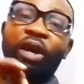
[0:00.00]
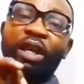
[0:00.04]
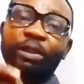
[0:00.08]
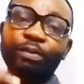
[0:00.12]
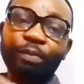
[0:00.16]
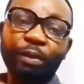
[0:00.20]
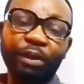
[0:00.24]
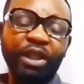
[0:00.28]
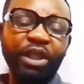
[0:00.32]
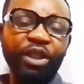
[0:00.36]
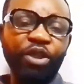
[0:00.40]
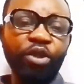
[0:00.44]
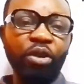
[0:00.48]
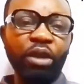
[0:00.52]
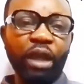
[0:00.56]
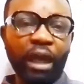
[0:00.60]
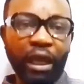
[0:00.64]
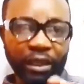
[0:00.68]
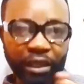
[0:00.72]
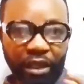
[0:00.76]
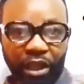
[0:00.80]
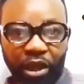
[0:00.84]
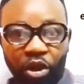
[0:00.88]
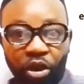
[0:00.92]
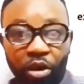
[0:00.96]
expectation
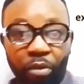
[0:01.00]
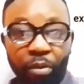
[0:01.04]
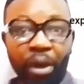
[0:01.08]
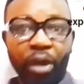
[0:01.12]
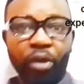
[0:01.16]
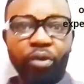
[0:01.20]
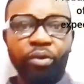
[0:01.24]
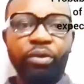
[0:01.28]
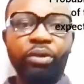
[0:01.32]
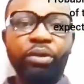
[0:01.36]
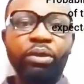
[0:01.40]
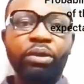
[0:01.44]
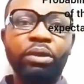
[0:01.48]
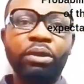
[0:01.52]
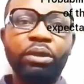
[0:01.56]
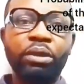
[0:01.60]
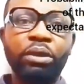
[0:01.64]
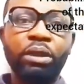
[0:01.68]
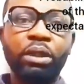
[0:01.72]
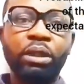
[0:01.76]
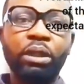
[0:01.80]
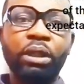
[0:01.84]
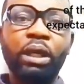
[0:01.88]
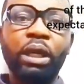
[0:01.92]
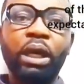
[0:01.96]
has come out,
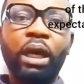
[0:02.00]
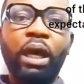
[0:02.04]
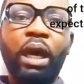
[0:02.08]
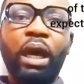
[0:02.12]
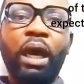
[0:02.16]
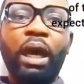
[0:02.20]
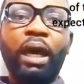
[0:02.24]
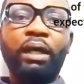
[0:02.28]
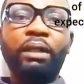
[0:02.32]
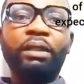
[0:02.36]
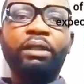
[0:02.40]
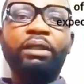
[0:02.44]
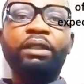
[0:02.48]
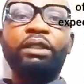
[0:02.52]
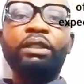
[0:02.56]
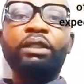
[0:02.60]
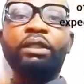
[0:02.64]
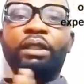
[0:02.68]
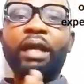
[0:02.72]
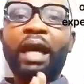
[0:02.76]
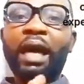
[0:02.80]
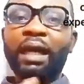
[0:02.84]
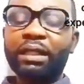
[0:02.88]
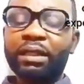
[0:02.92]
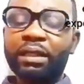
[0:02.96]
and
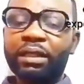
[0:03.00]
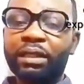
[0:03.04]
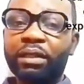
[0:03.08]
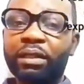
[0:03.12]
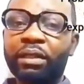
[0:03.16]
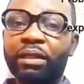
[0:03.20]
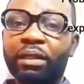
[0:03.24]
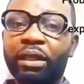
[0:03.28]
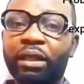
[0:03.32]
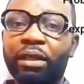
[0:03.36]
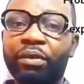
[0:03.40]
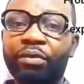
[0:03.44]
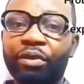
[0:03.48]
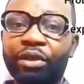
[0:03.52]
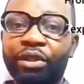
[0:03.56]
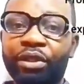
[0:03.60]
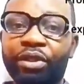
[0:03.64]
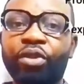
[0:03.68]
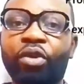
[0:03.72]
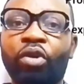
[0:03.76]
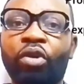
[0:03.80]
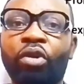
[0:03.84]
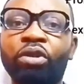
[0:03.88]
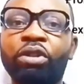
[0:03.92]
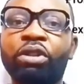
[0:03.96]
that
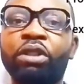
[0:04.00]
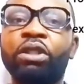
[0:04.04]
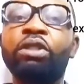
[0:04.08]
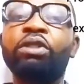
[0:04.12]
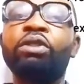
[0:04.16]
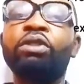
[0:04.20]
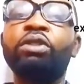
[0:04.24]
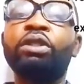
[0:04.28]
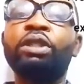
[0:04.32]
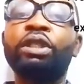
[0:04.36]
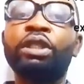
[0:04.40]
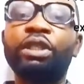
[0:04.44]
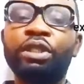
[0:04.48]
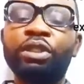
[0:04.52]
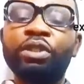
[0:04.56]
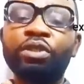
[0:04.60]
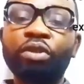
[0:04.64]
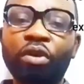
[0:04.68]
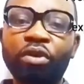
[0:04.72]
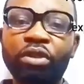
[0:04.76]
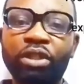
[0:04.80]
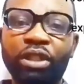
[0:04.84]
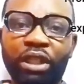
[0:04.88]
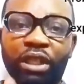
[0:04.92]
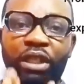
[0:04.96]
result is
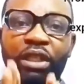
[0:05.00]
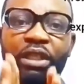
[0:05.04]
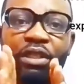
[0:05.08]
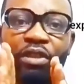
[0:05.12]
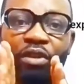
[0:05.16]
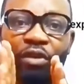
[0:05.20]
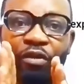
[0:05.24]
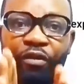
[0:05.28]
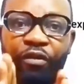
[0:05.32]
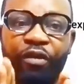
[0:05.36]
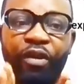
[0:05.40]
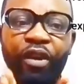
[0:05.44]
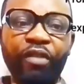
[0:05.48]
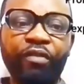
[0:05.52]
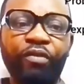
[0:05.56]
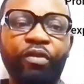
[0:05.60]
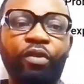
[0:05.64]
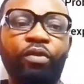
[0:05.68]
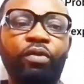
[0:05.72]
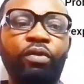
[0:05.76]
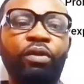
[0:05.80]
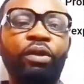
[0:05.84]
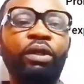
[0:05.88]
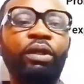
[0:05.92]
not in your favor,